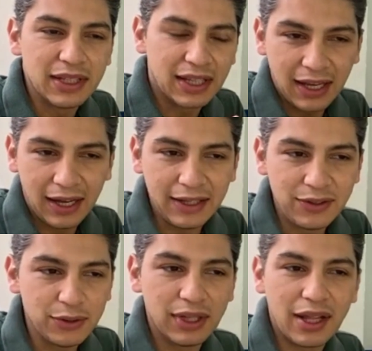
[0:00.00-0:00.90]
Like I
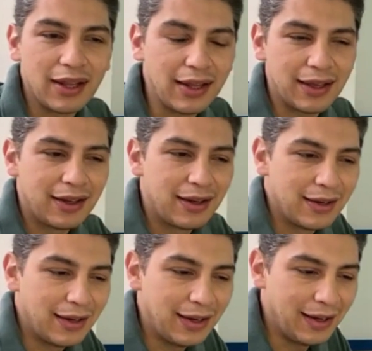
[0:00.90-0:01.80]
do a lot of like
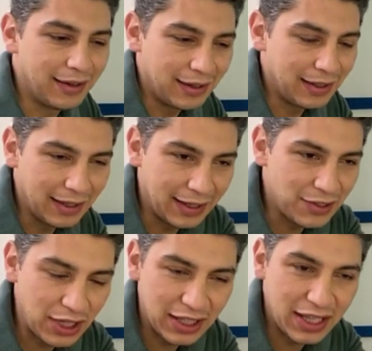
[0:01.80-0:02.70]
I
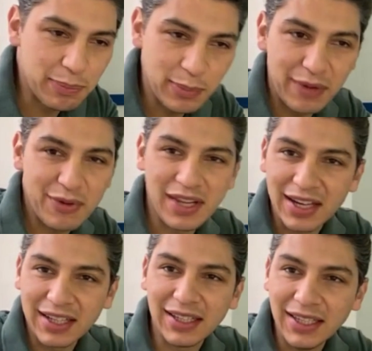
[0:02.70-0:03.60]
try to keep everything
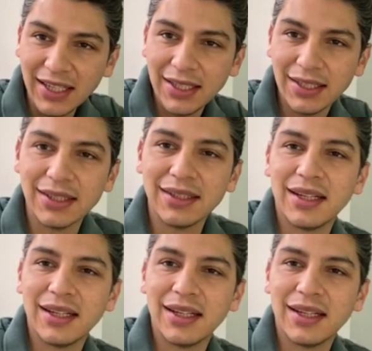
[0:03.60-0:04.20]
kind of clean,